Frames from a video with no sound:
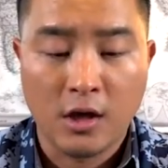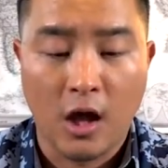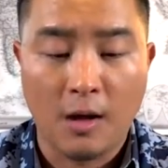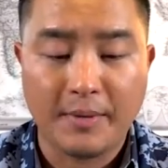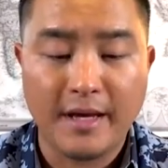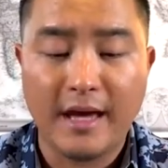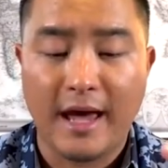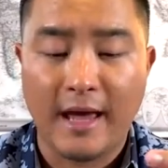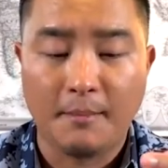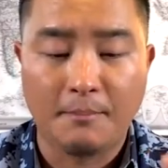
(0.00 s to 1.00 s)
copy
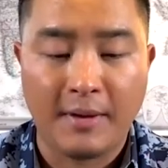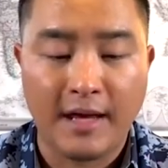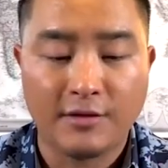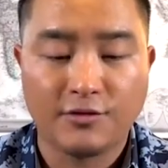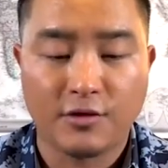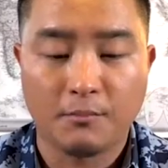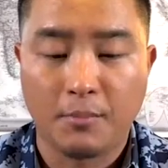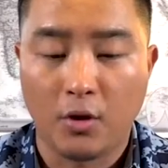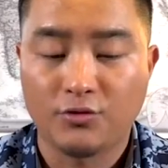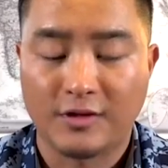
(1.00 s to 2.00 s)
and paste,
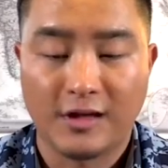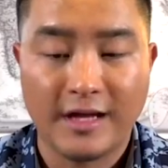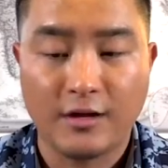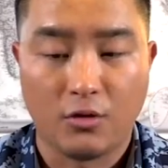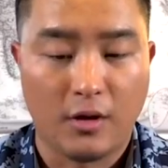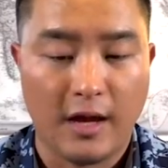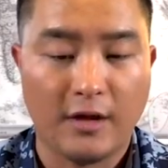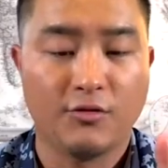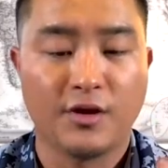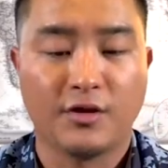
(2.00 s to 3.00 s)
post a link, or
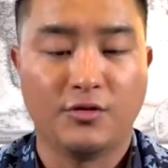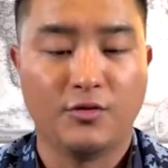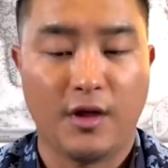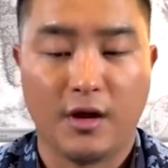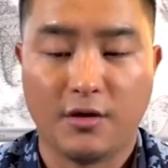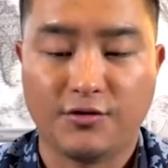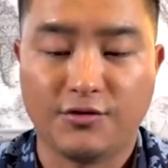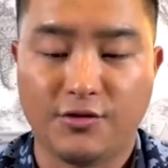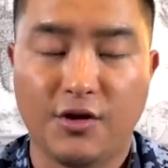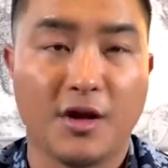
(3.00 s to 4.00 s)
Adrian, you could do that here
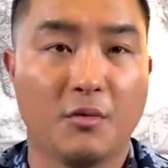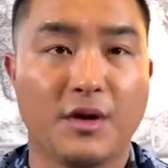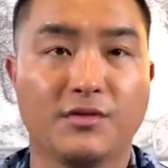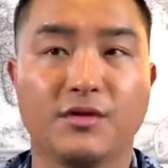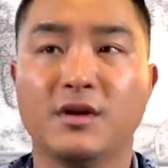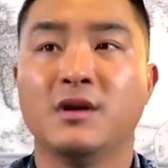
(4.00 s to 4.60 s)
since you're here anyways.